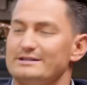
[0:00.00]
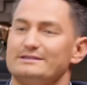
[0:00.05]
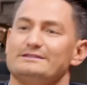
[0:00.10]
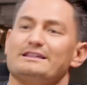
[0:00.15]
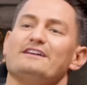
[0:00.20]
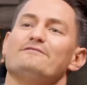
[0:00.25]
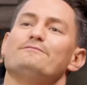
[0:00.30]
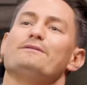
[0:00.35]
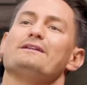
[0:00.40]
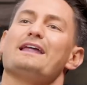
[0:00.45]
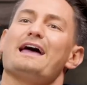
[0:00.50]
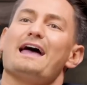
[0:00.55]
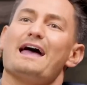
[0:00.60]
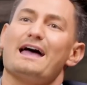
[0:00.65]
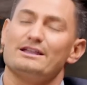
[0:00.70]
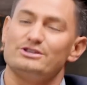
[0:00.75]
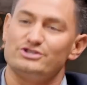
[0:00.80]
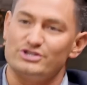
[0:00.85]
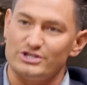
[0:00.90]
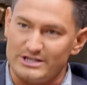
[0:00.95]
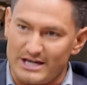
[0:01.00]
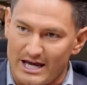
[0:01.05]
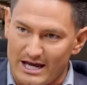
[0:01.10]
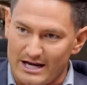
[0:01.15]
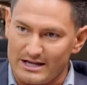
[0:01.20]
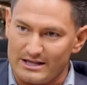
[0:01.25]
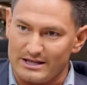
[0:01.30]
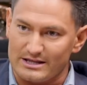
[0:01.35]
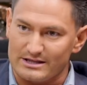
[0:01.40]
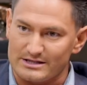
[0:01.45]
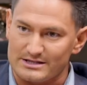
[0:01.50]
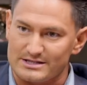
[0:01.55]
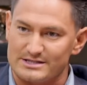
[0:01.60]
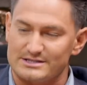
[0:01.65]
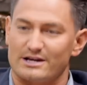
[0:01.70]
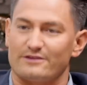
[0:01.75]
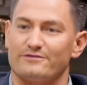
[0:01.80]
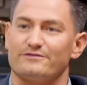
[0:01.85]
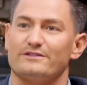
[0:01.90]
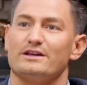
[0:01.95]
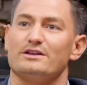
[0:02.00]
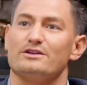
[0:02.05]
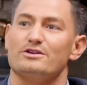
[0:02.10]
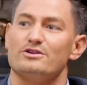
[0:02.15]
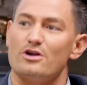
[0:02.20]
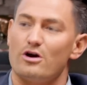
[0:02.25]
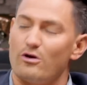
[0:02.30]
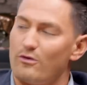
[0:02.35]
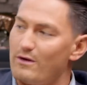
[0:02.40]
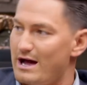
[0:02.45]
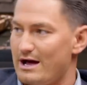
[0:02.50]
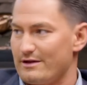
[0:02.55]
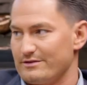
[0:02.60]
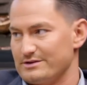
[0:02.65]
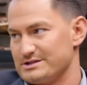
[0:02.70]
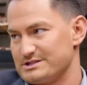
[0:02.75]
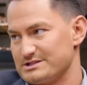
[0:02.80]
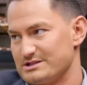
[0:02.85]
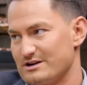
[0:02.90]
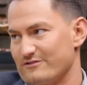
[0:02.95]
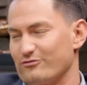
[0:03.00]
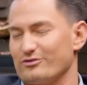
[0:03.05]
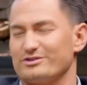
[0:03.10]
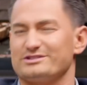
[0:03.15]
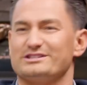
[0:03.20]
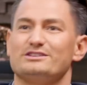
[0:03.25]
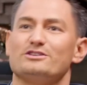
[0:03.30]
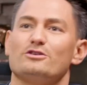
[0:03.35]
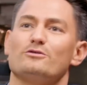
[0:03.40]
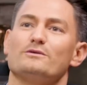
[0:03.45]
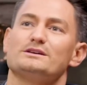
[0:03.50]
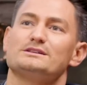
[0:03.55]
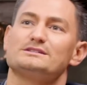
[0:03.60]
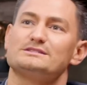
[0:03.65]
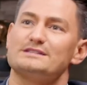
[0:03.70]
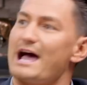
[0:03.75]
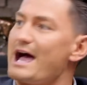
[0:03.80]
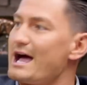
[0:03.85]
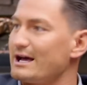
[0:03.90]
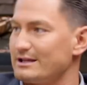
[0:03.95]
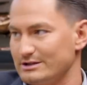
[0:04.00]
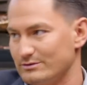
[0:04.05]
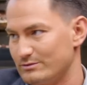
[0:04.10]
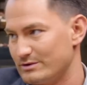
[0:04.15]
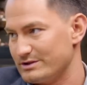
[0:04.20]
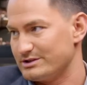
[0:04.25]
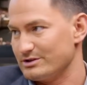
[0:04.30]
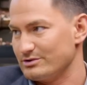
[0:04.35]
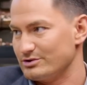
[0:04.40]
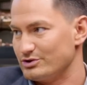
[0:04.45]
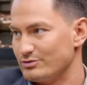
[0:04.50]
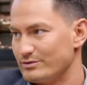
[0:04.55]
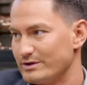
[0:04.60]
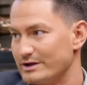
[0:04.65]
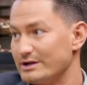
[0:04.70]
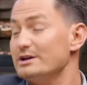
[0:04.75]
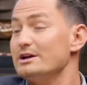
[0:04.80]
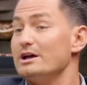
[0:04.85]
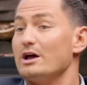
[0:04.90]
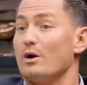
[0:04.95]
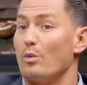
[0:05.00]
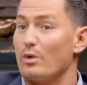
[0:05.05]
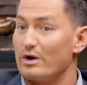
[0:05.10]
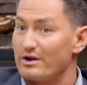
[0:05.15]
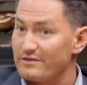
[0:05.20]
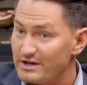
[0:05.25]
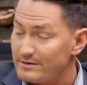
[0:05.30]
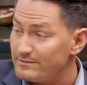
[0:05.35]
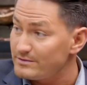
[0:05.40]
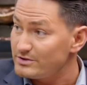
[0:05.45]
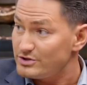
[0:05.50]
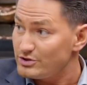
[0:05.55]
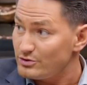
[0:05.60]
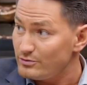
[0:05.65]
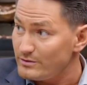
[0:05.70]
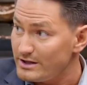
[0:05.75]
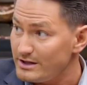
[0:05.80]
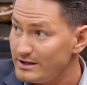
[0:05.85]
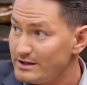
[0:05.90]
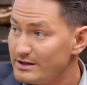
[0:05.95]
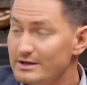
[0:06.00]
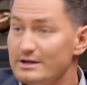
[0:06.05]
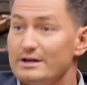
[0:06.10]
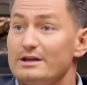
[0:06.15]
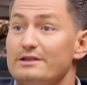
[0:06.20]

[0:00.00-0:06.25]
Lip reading: They've been educated in this stuff. They know how this stuff works. They know exactly what they're doing. And what have they been doing?